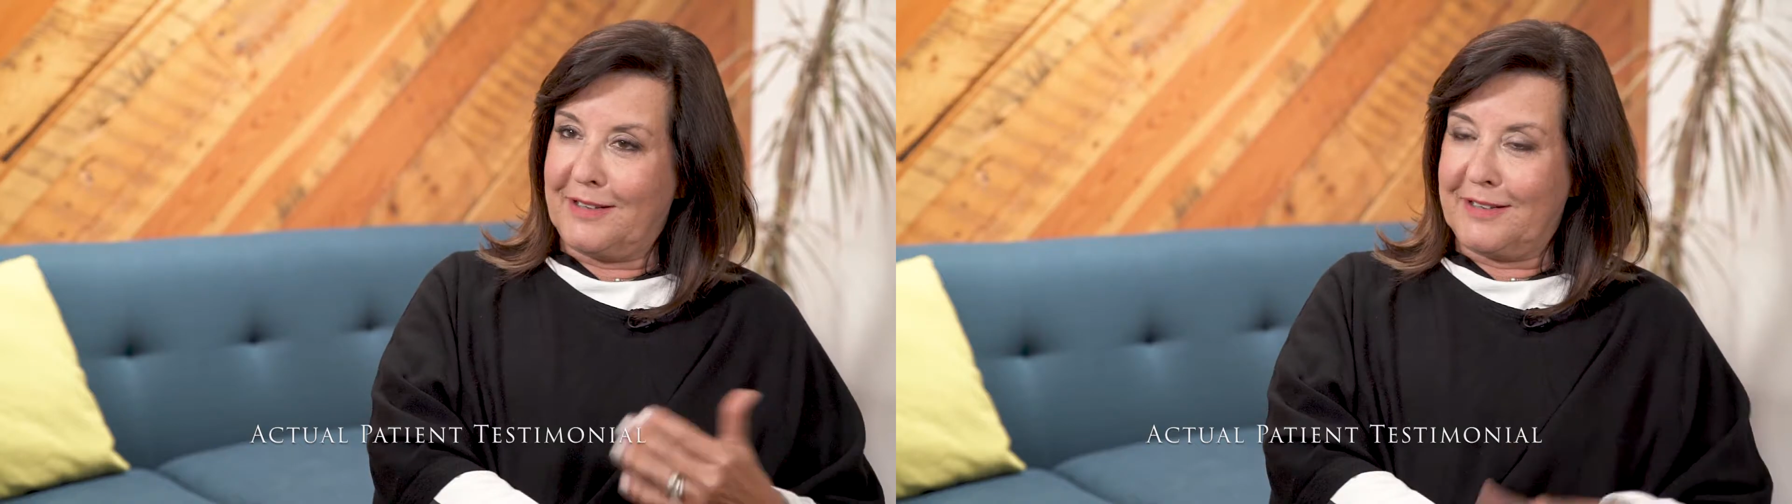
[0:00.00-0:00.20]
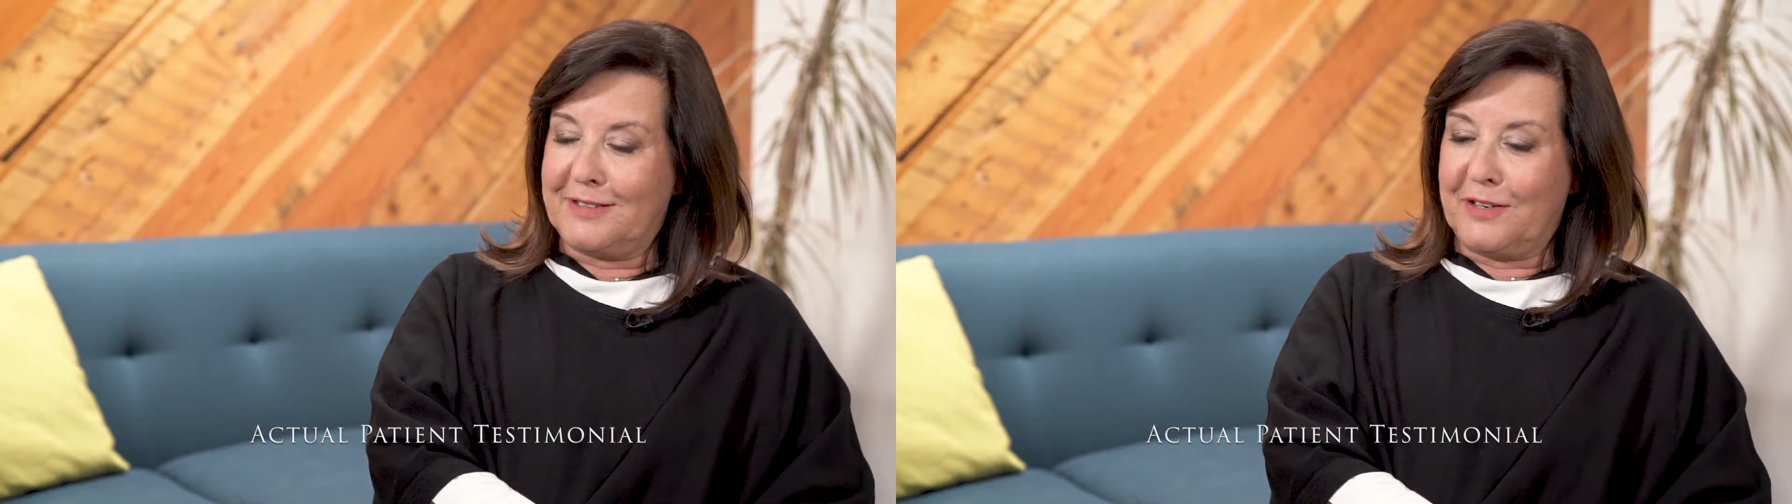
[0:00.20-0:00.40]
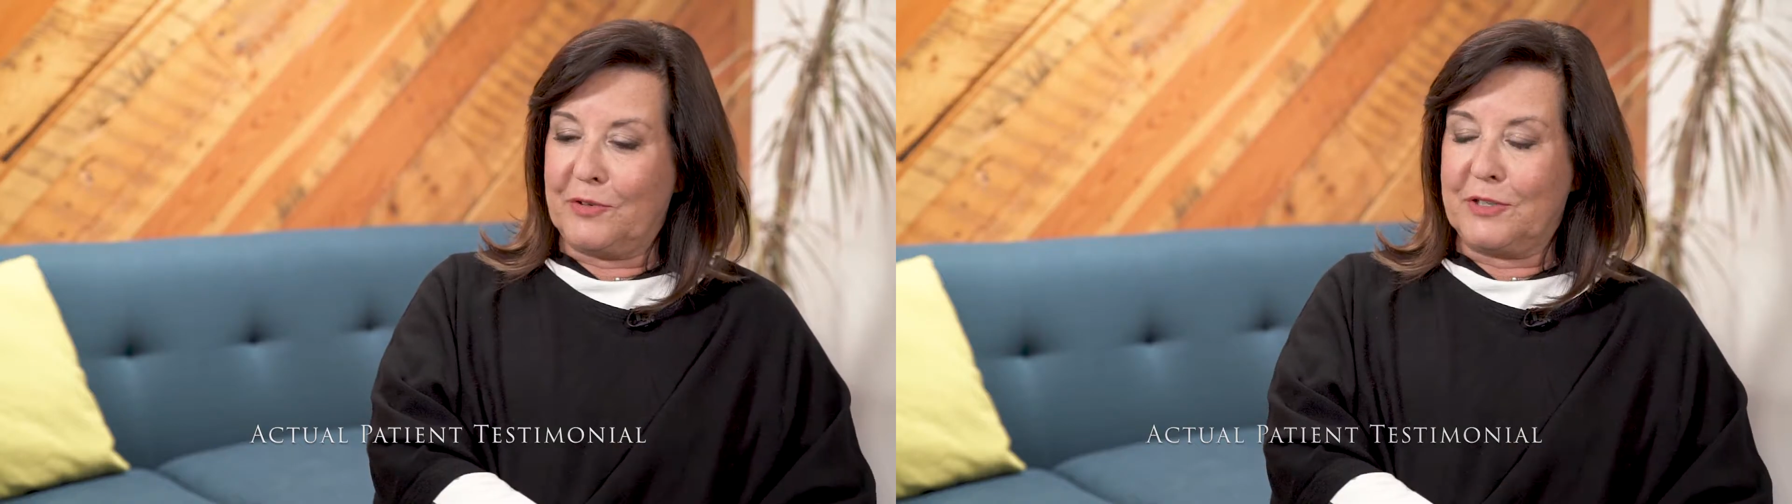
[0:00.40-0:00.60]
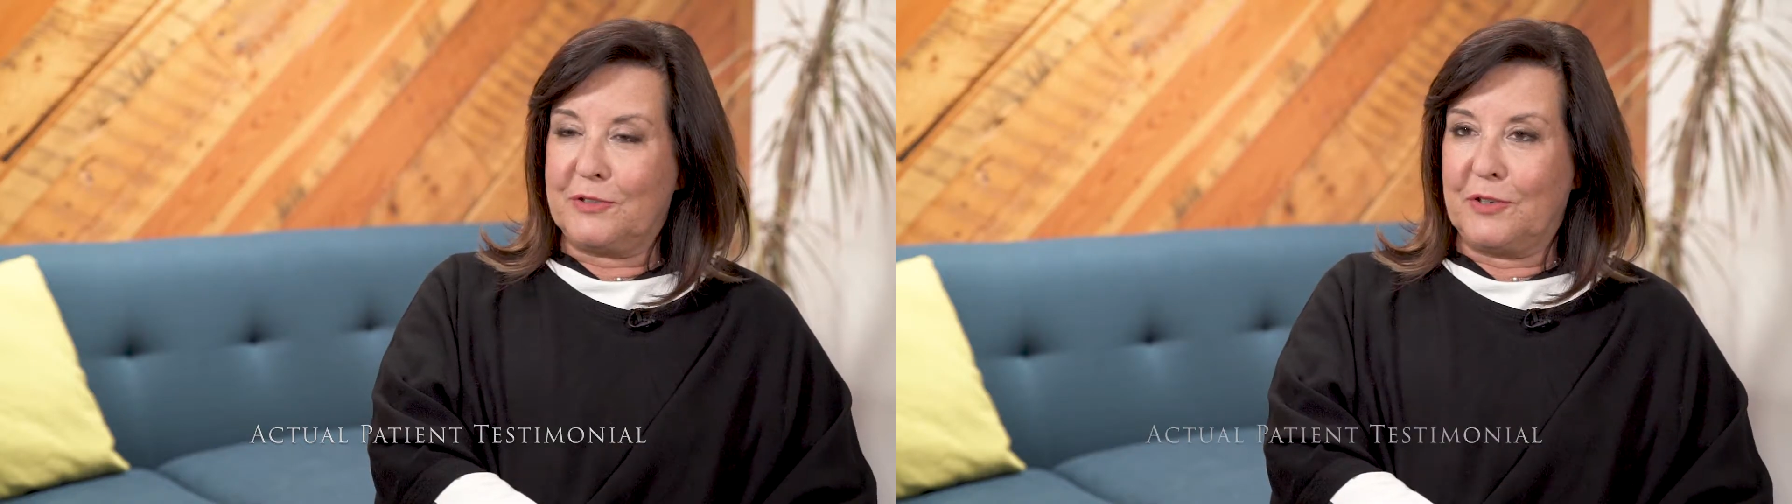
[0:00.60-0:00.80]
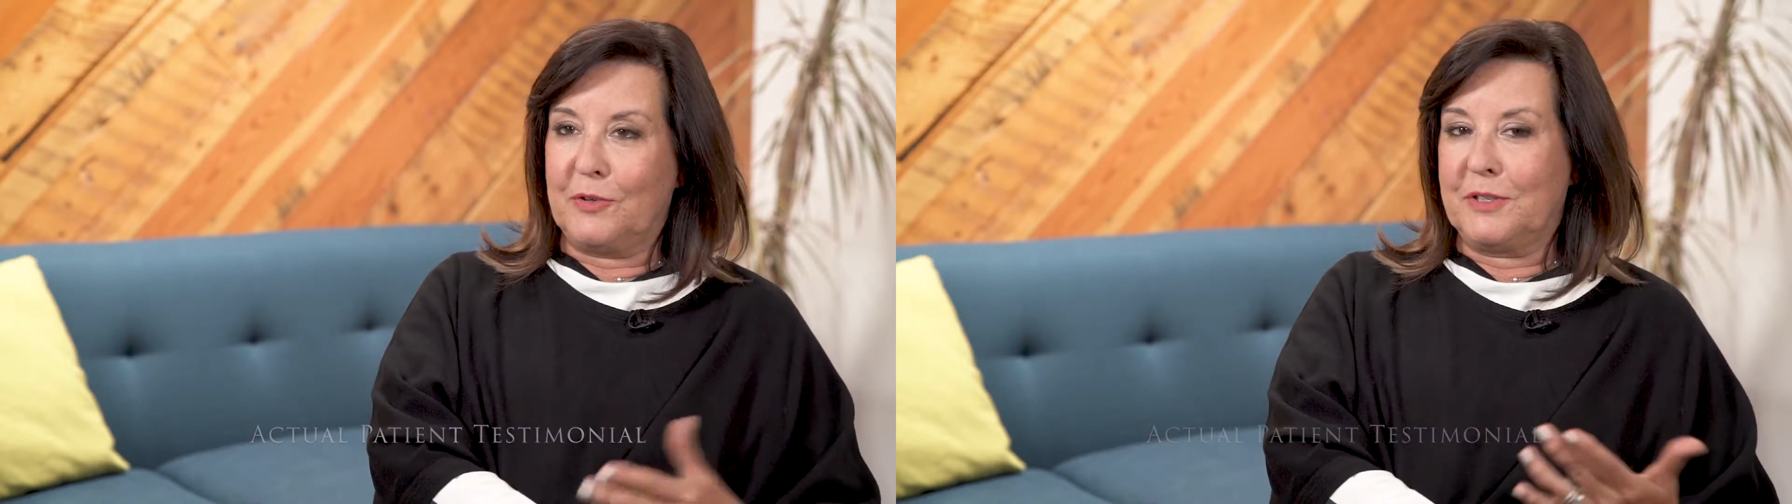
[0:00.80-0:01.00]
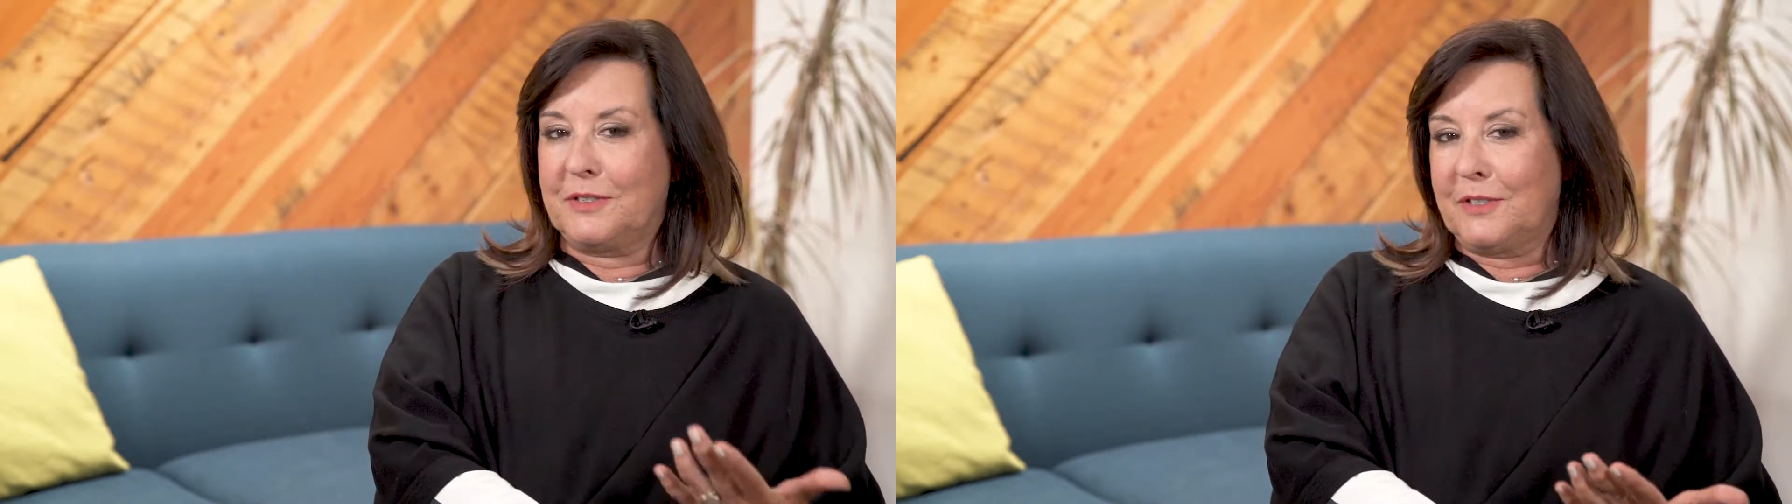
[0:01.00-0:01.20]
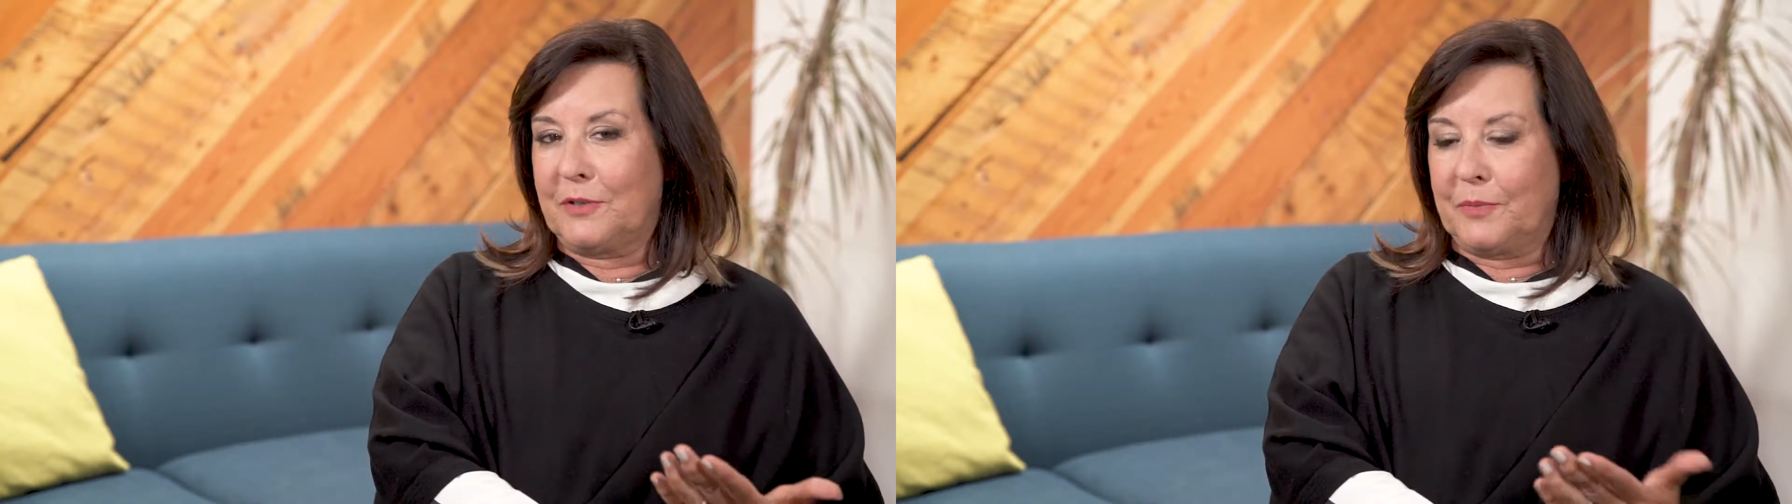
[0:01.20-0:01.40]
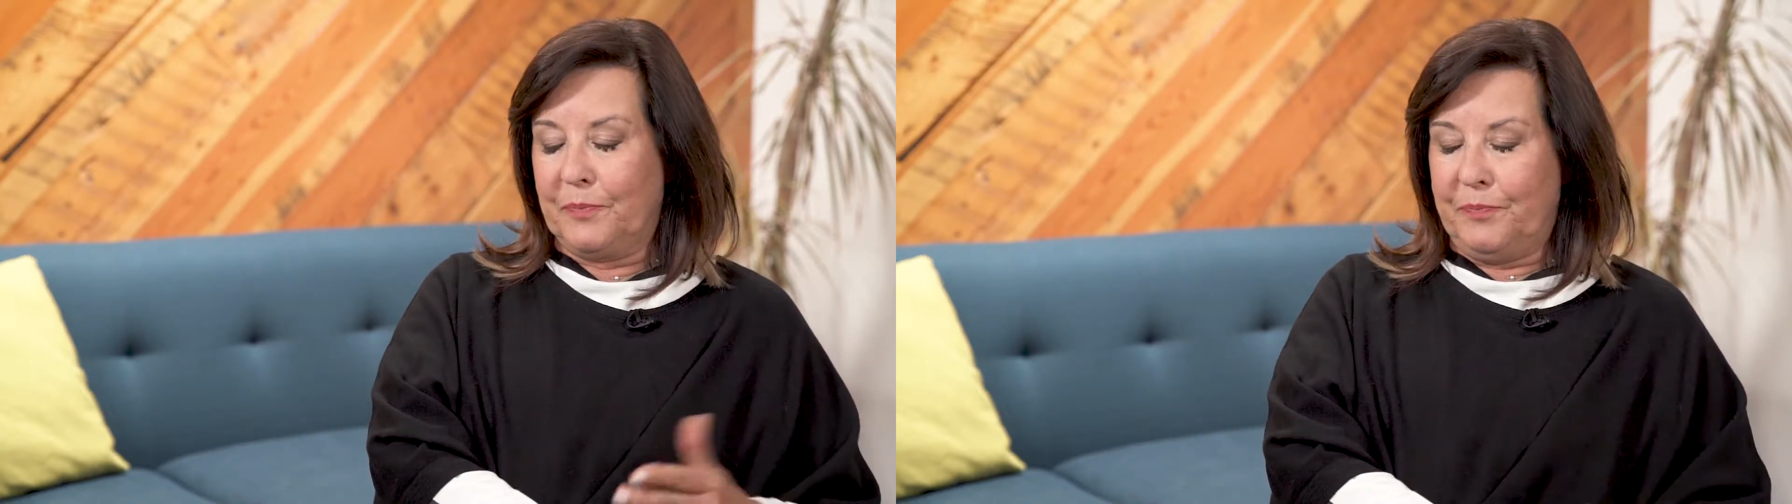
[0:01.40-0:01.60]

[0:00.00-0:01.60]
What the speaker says: etc. So this ear